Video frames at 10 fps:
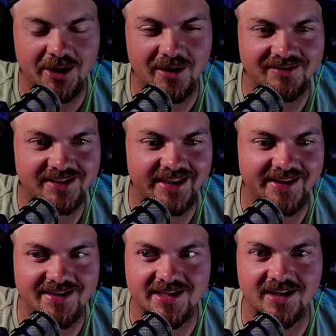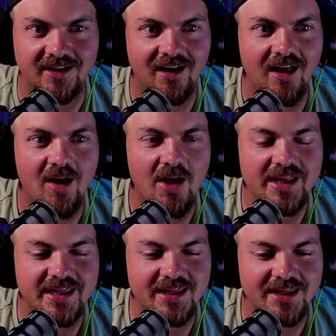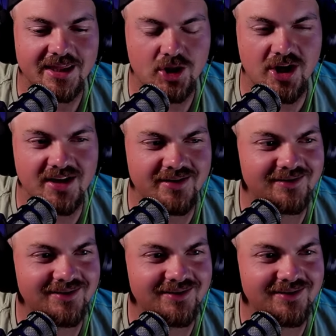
seen this year. I,